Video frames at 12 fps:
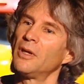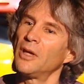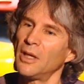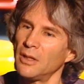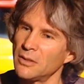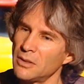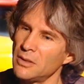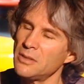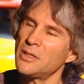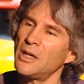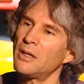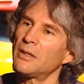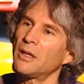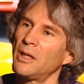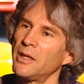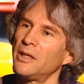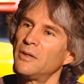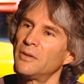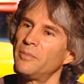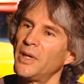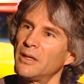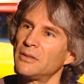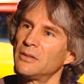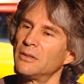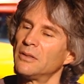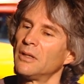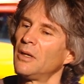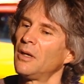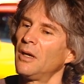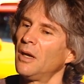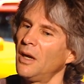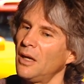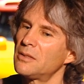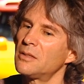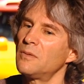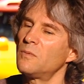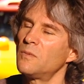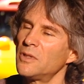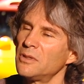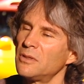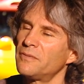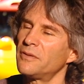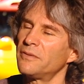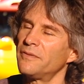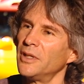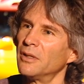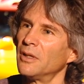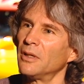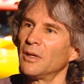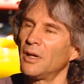and it turns out like you imagined, it's a wonderful feeling.